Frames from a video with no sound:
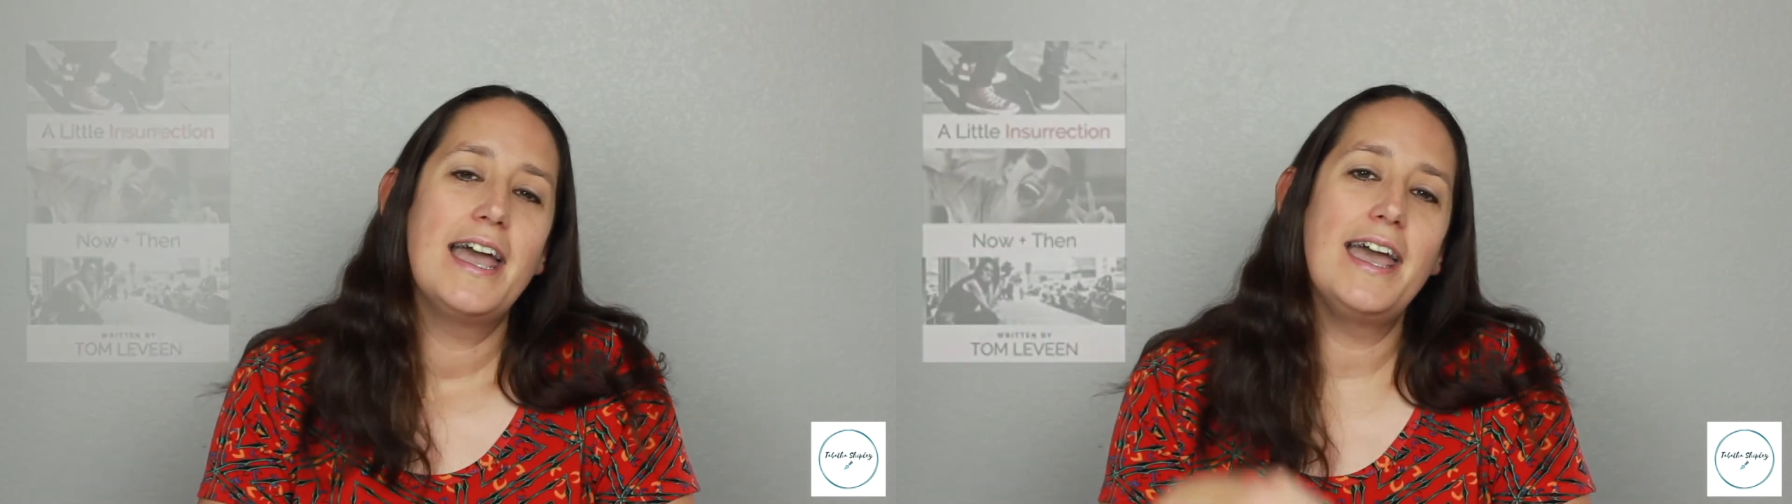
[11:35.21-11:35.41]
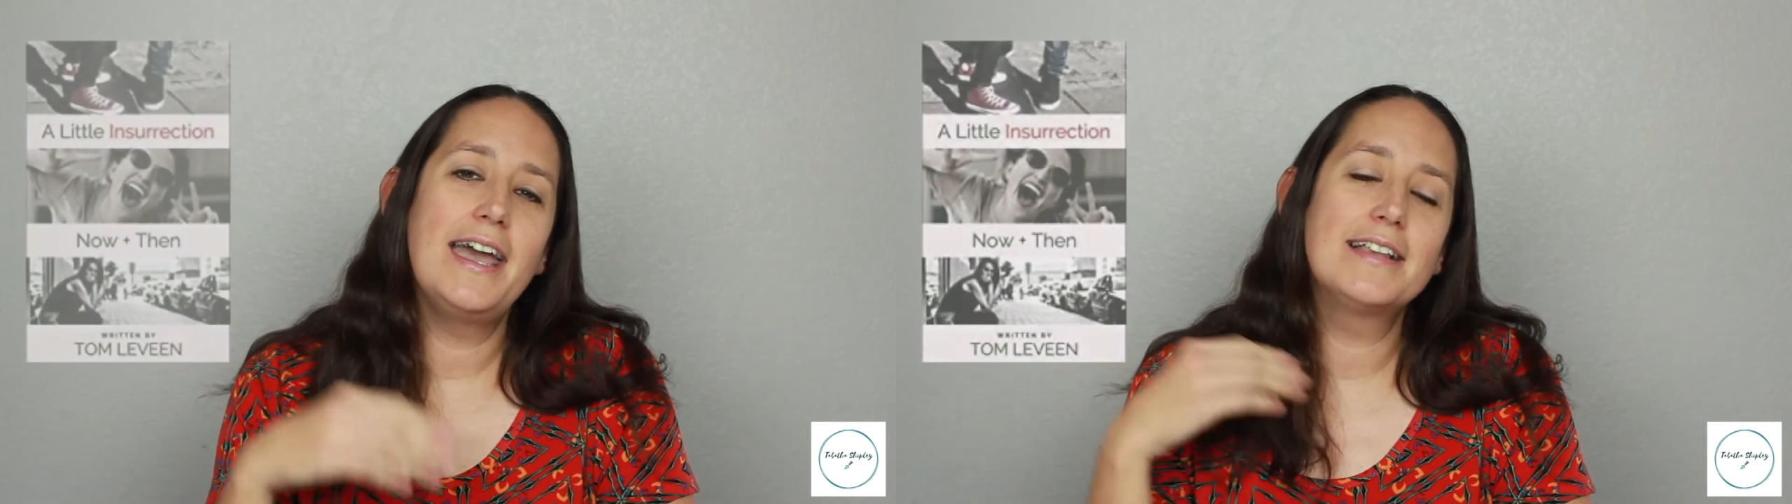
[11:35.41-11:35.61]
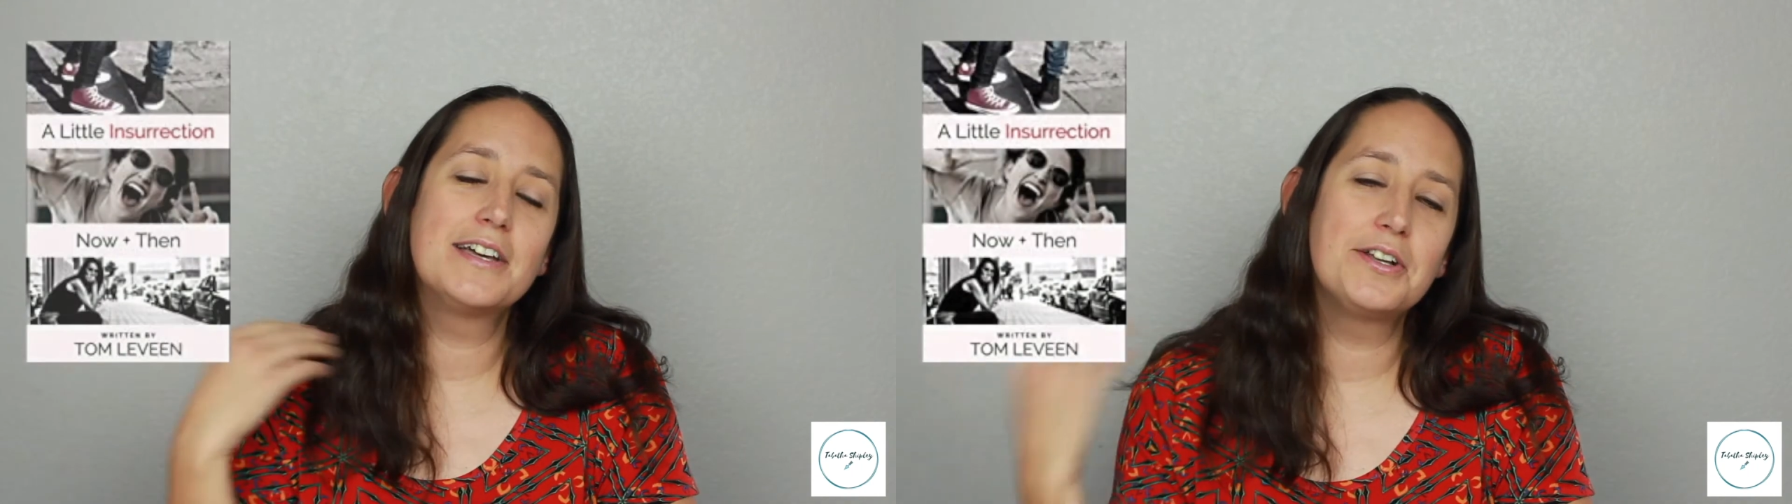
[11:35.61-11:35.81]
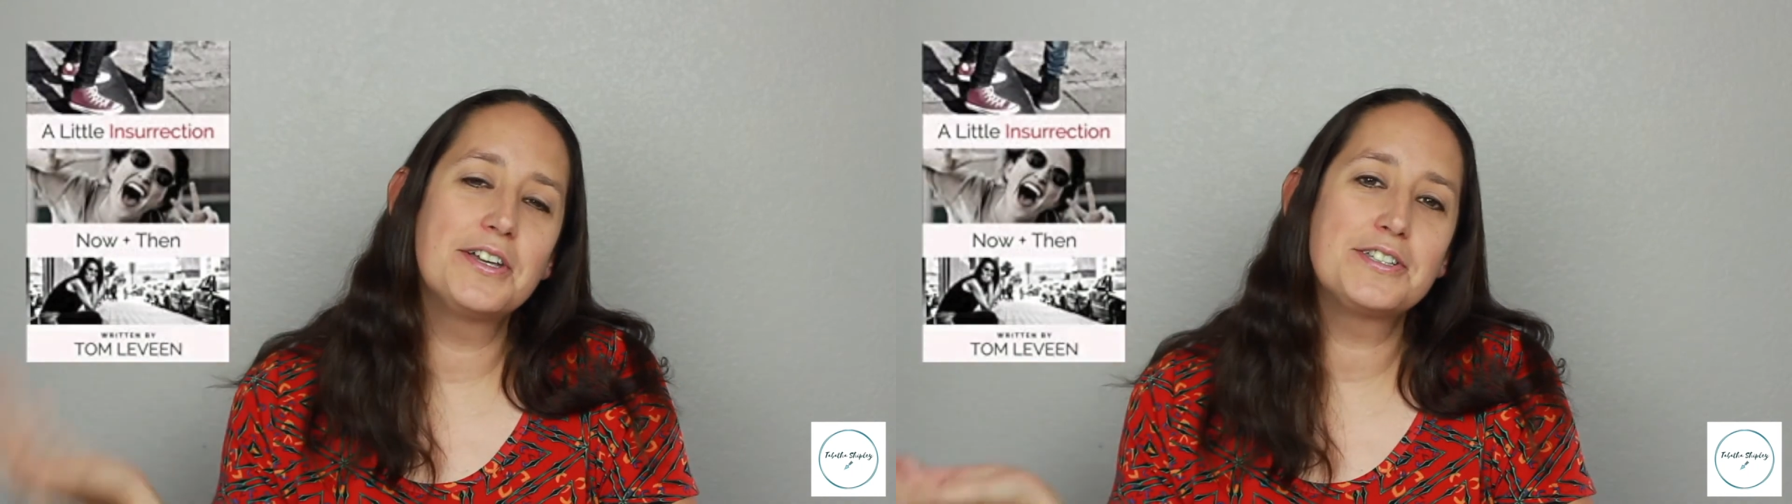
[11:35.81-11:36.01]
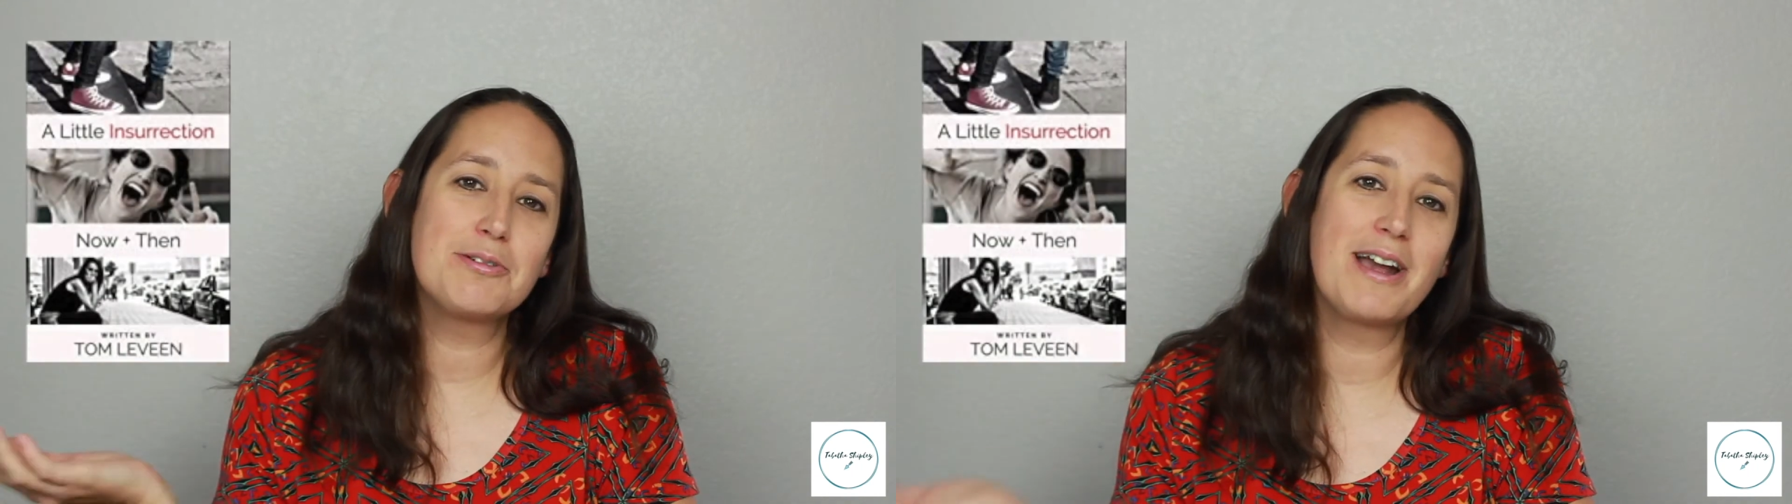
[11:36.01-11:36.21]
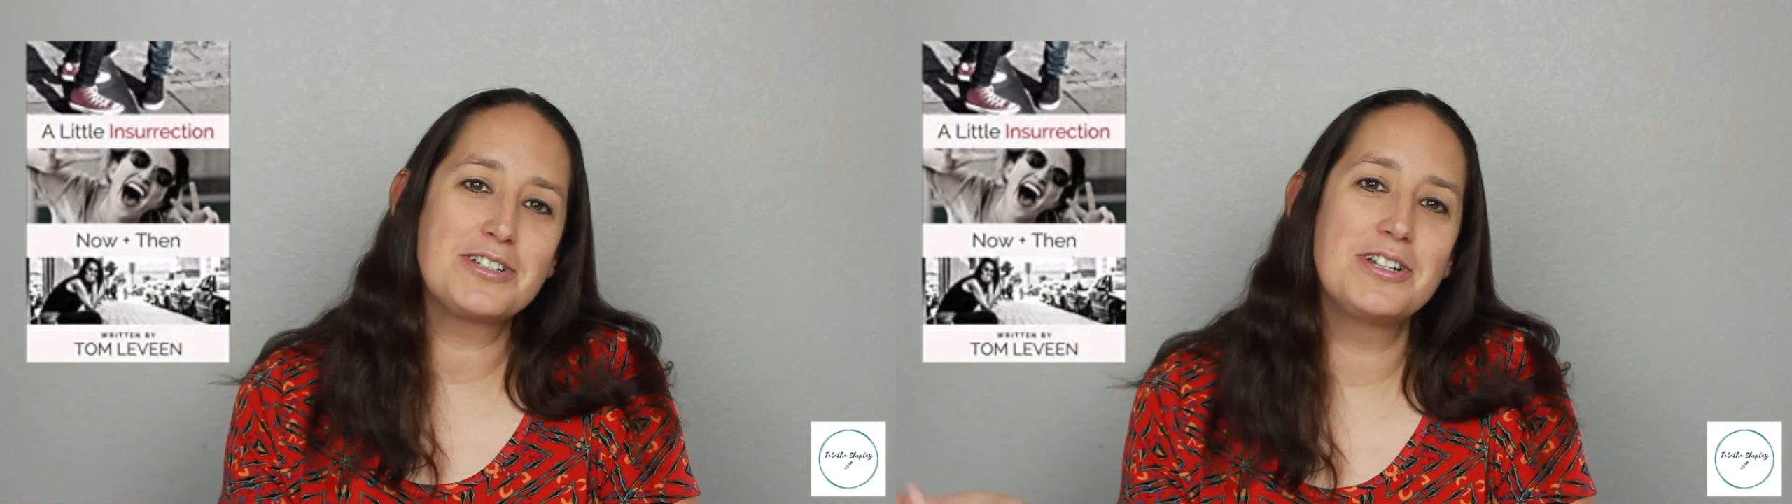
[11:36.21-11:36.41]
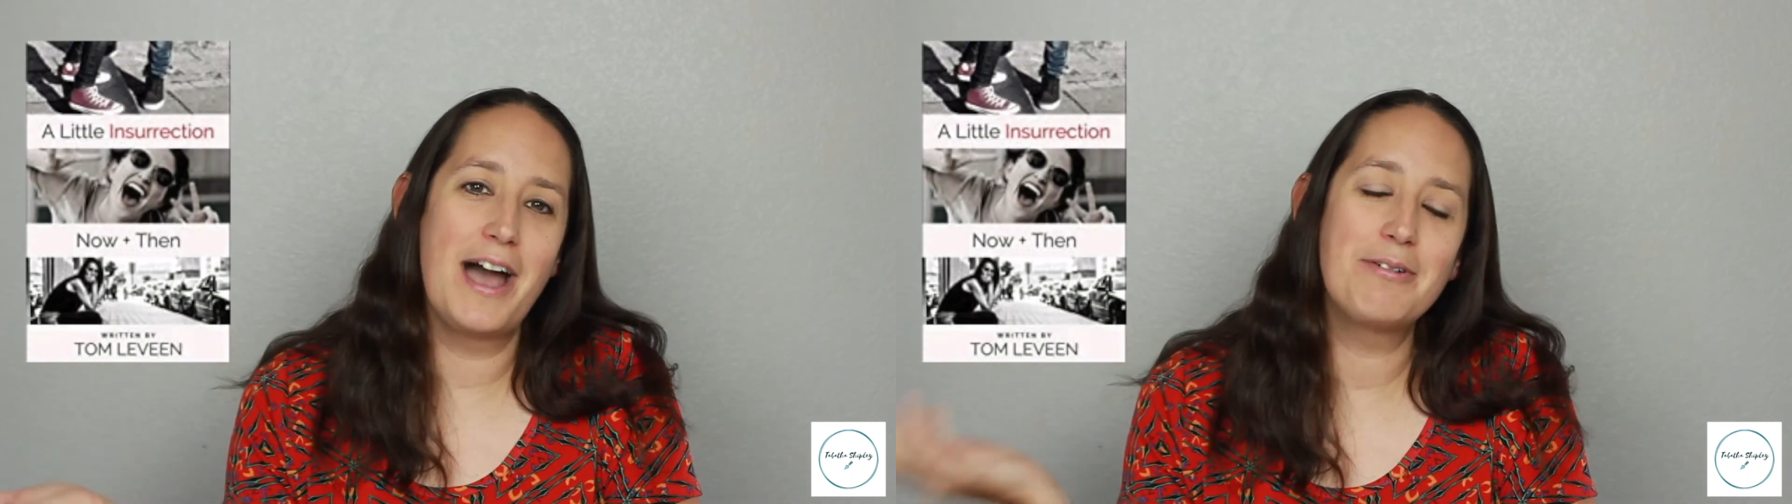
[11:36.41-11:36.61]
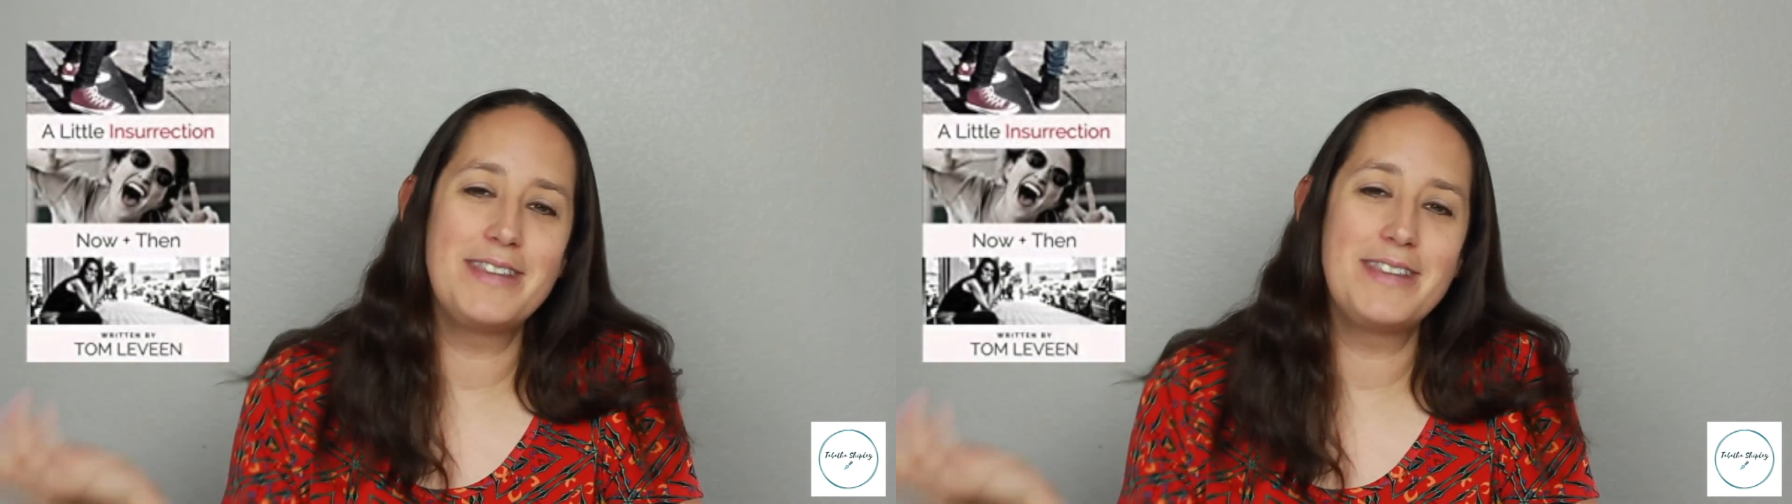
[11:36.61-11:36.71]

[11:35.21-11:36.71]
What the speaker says: A Little Insurrection Now